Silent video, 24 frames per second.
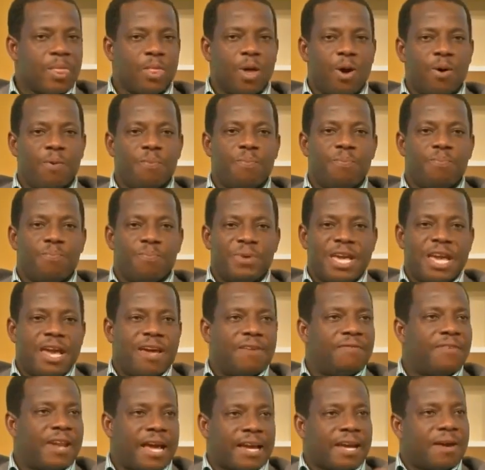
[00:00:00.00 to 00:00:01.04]
Don't
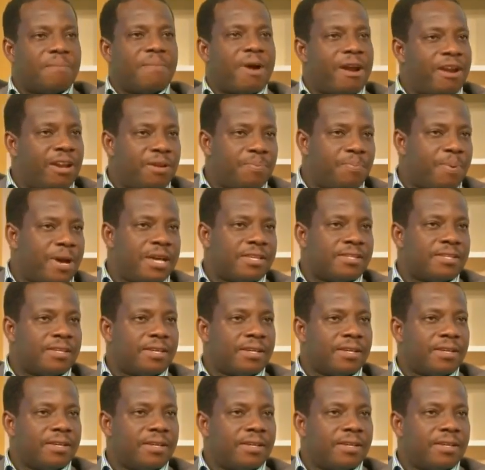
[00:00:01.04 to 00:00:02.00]
behave like a married person.